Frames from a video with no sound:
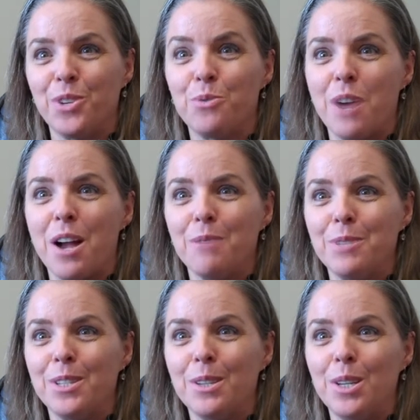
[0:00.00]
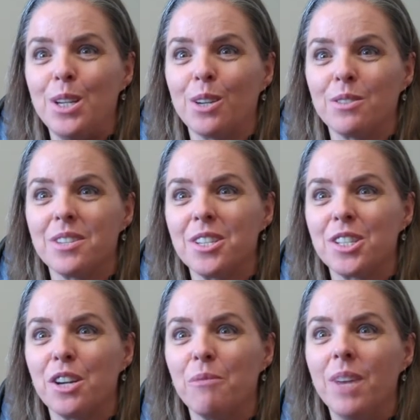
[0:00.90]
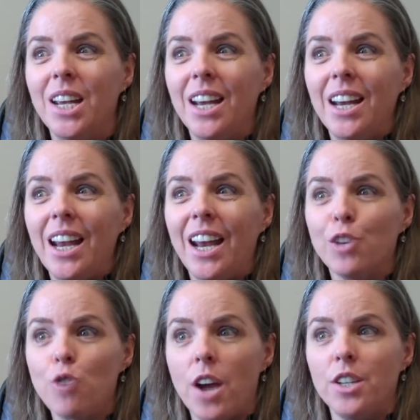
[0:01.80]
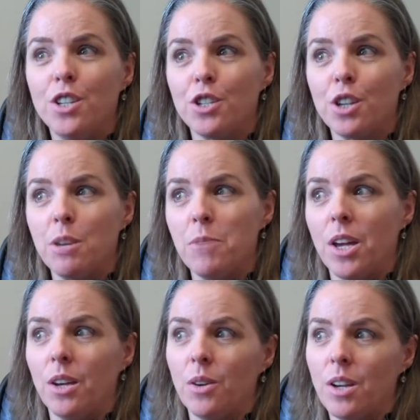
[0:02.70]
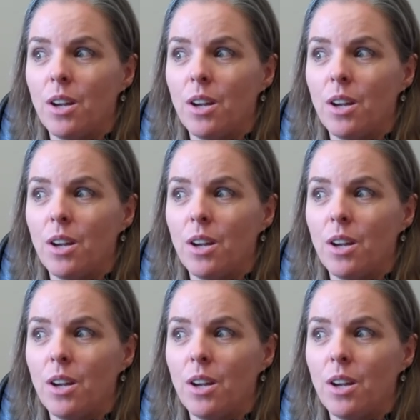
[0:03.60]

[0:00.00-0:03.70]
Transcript: food web and the ecosystem, and trying to determine